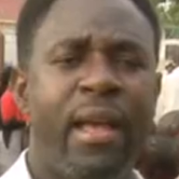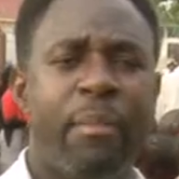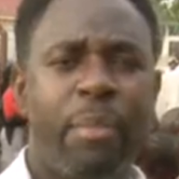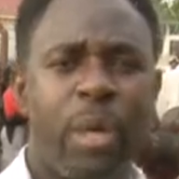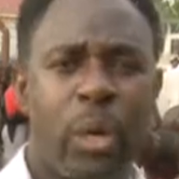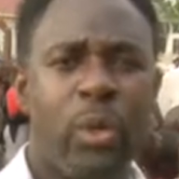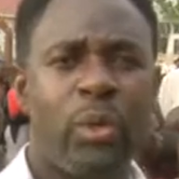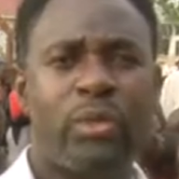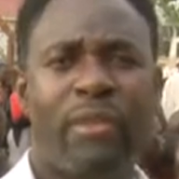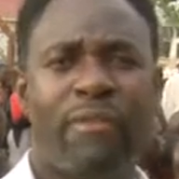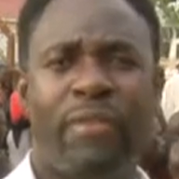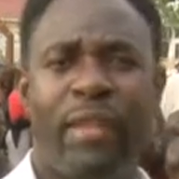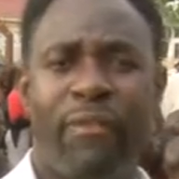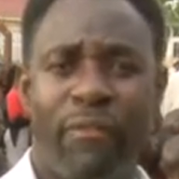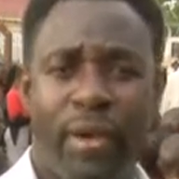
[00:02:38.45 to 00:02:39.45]
because
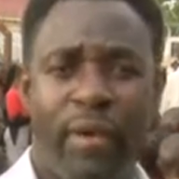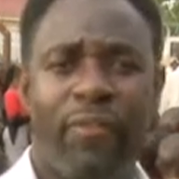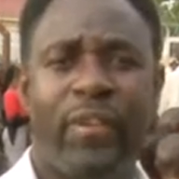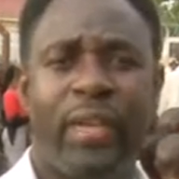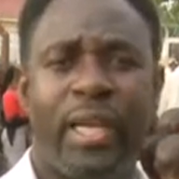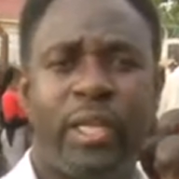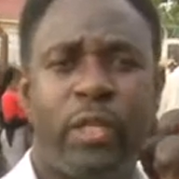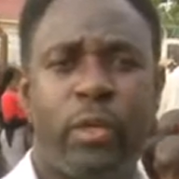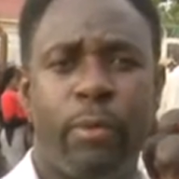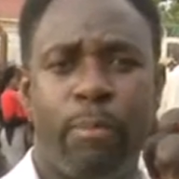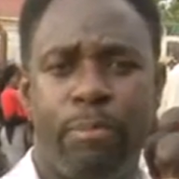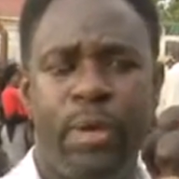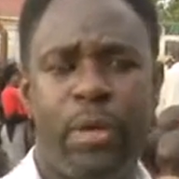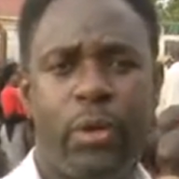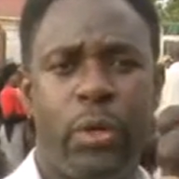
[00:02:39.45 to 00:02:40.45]
of the verification
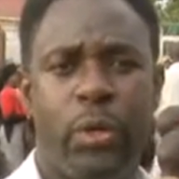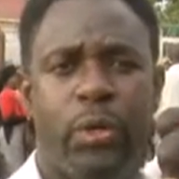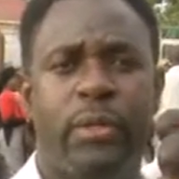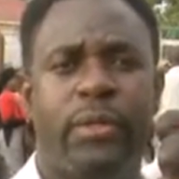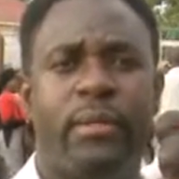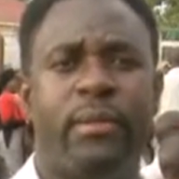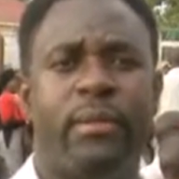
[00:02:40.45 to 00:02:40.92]
period.